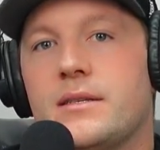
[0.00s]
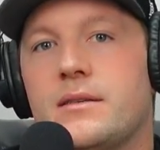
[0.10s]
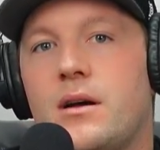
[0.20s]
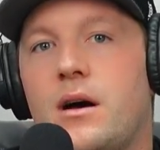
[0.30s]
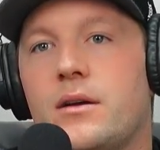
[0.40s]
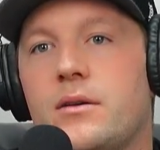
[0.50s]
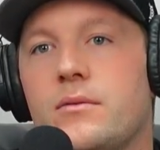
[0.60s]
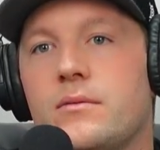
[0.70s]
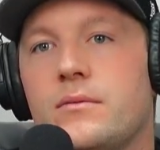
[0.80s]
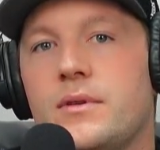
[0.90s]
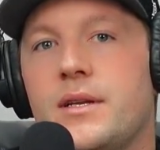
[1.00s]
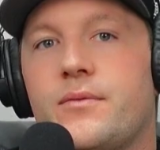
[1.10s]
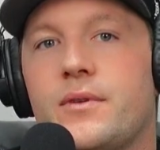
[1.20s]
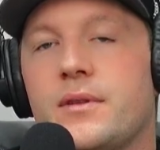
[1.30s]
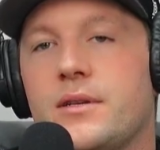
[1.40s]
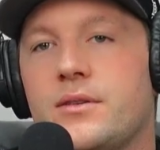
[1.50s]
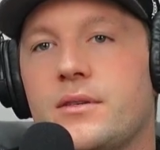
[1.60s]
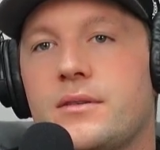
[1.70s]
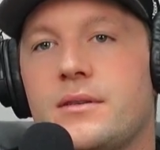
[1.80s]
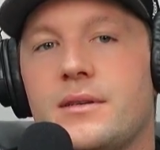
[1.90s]
Otto different than
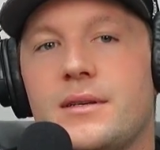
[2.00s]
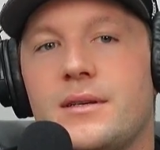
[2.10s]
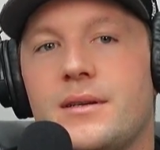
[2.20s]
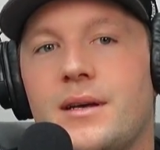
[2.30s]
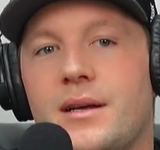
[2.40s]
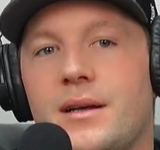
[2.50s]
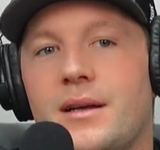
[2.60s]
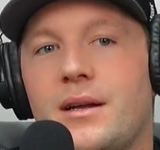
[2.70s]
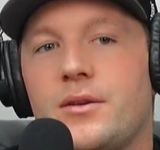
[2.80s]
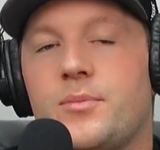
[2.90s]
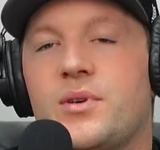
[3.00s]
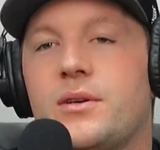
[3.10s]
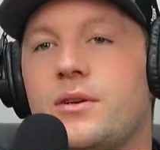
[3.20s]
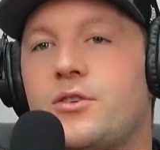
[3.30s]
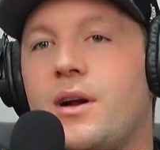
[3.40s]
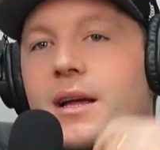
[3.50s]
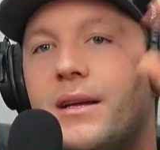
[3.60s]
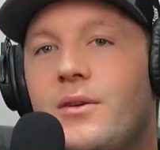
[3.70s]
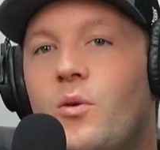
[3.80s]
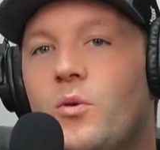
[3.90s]
just an entrepreneur trying
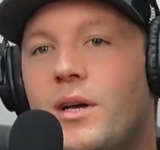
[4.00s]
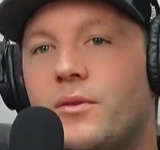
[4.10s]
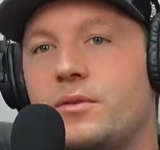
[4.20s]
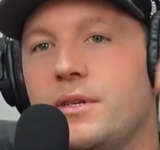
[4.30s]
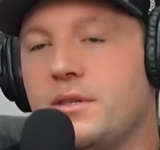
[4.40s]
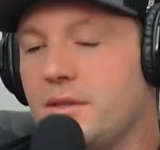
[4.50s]
cold outreach?